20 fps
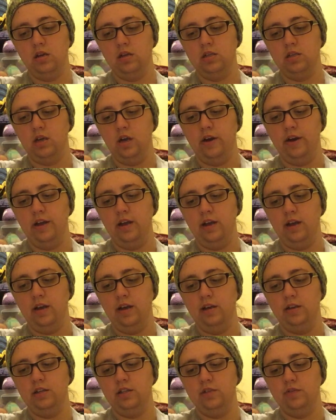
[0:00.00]
Sorry,
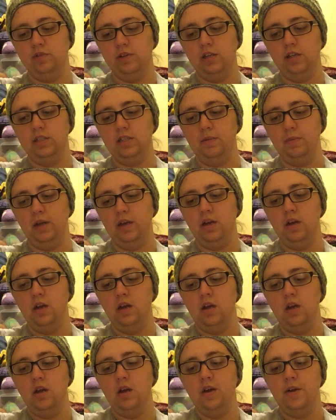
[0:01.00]
I just realized something.
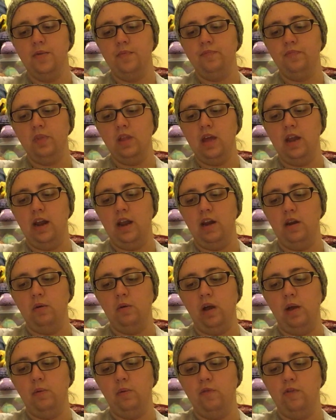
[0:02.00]
And
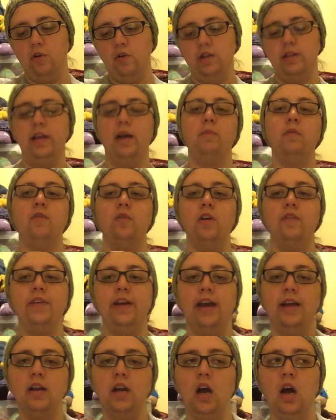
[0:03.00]
I wrote it down before I
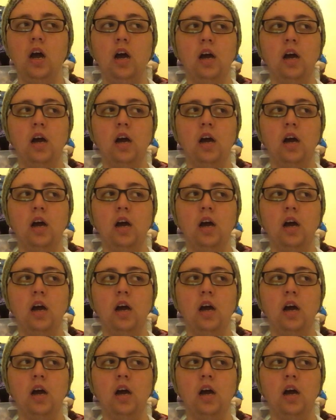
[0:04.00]
forget.